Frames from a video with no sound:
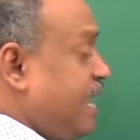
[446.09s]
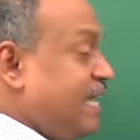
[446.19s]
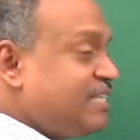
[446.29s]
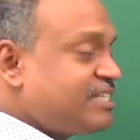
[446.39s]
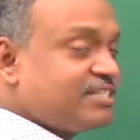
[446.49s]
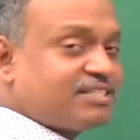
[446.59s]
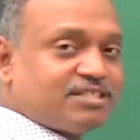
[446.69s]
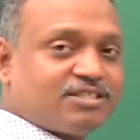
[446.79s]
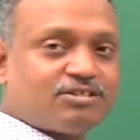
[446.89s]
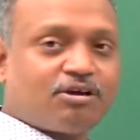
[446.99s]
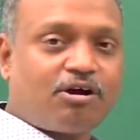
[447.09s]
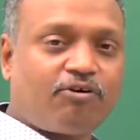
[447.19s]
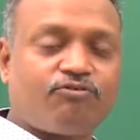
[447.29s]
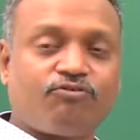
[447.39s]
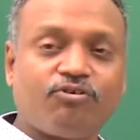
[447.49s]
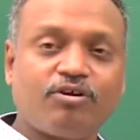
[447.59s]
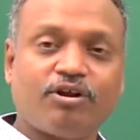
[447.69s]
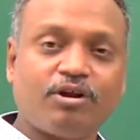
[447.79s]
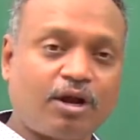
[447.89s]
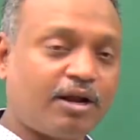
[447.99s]
instances
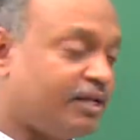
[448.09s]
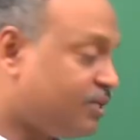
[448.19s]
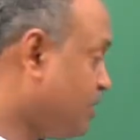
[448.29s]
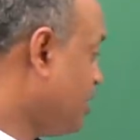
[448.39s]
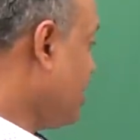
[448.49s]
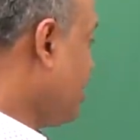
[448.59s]
of knowledge,